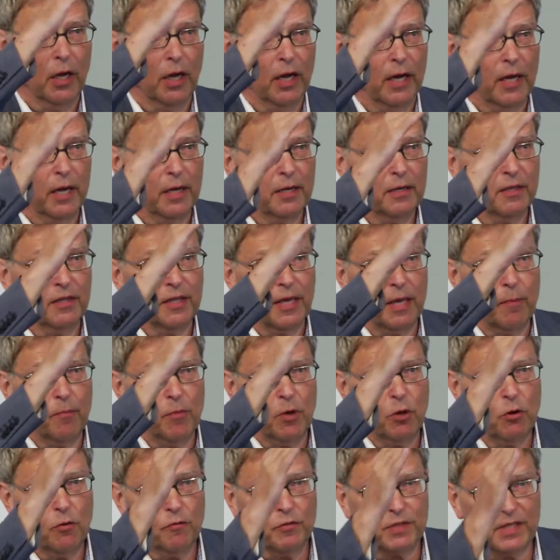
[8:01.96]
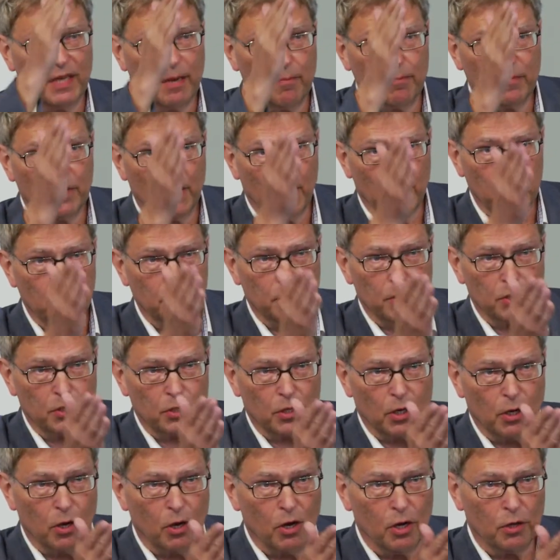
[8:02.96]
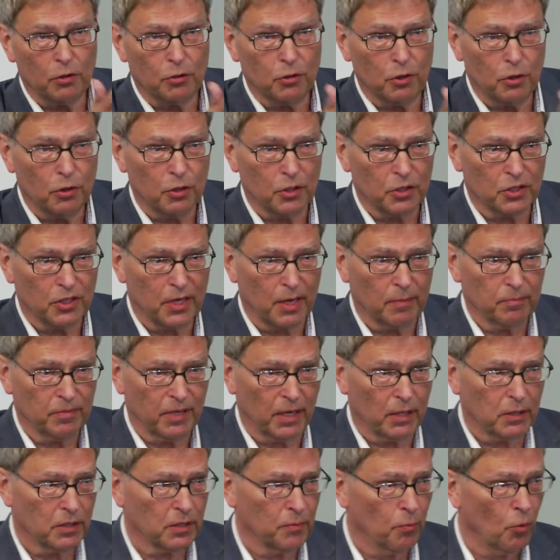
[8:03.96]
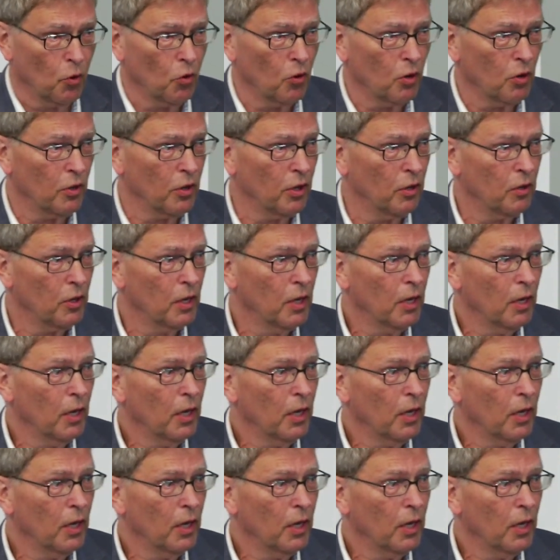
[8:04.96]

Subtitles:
and they move sometimes larger, sometimes smaller.